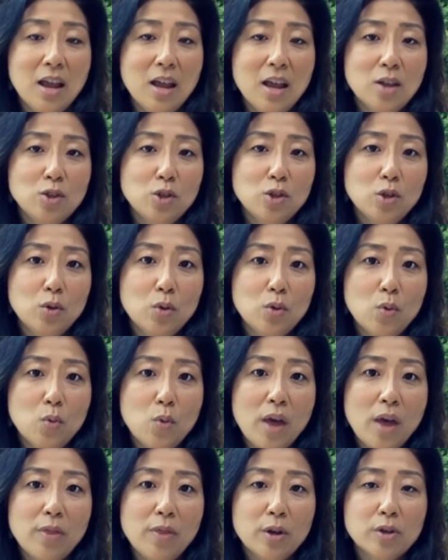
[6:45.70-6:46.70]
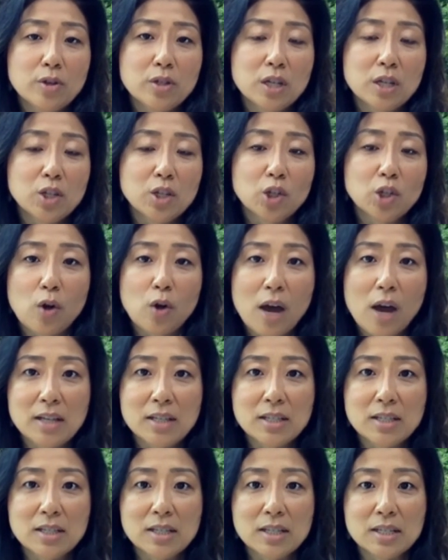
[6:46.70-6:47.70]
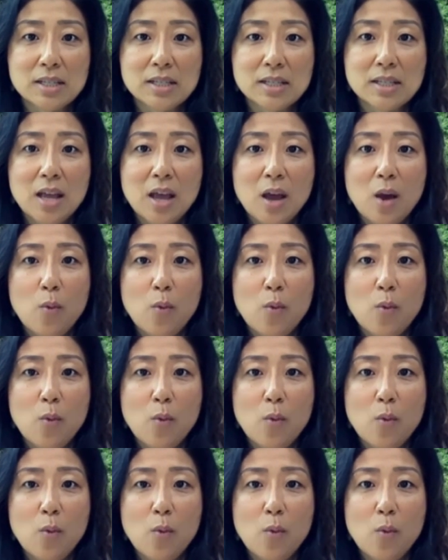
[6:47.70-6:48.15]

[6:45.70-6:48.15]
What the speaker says: to weather such a crisis